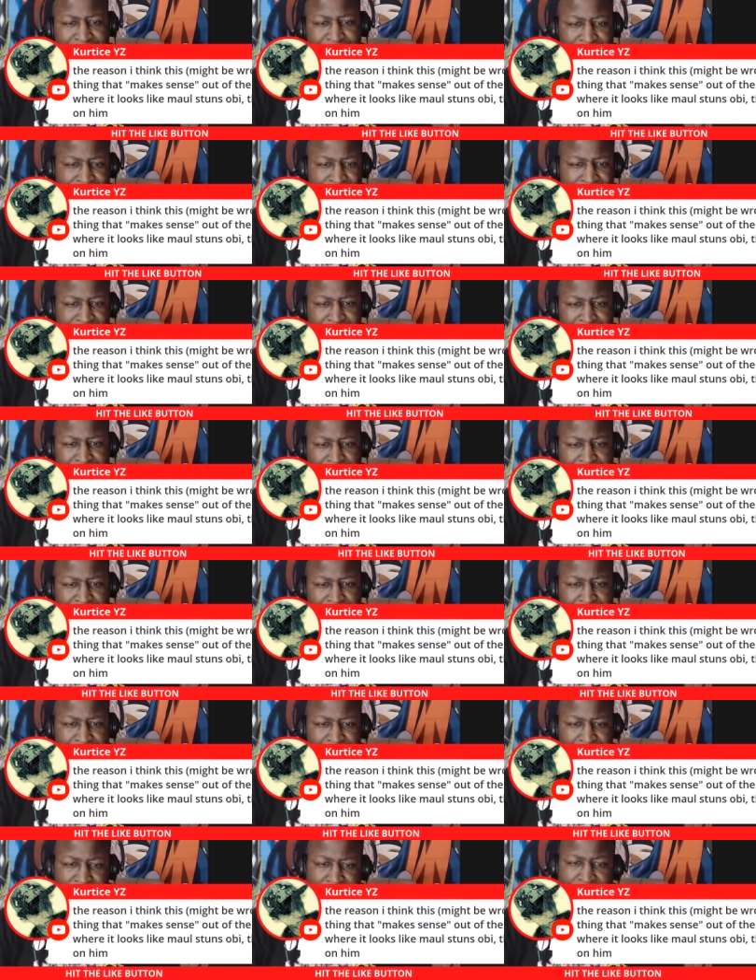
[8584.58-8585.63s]
somebody that'll
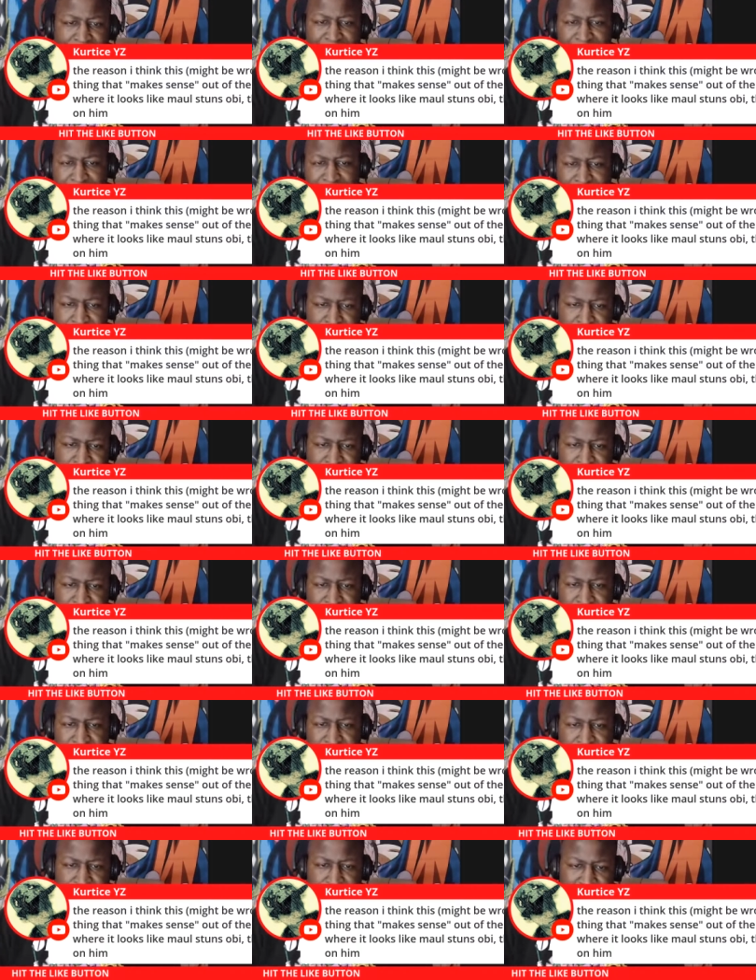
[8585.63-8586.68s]
track the
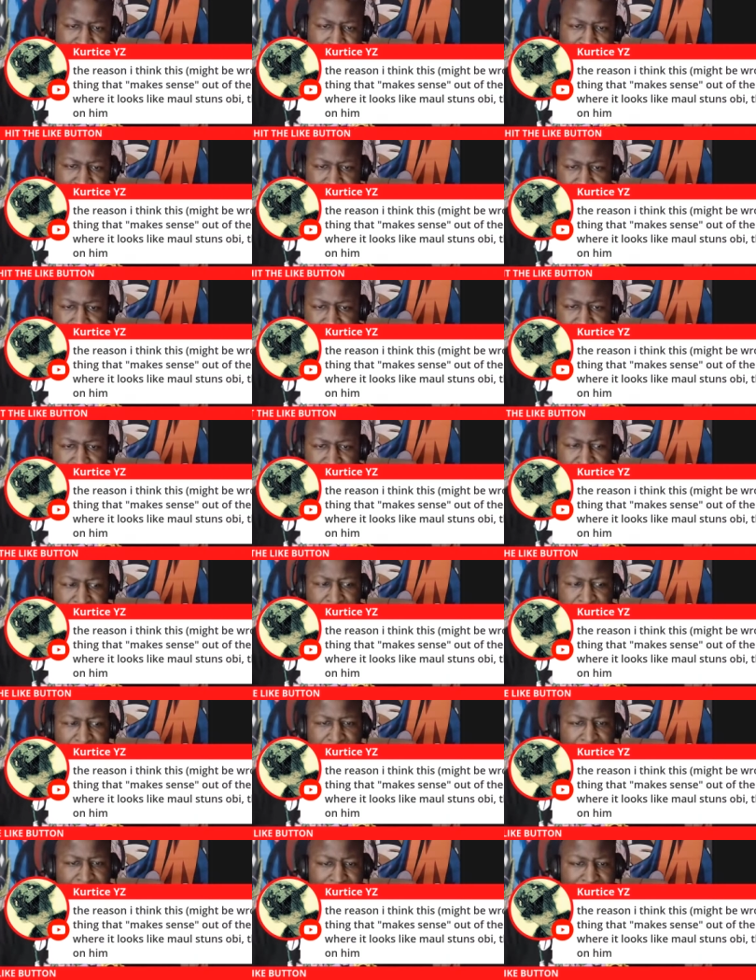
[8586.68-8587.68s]
Jedi. And that's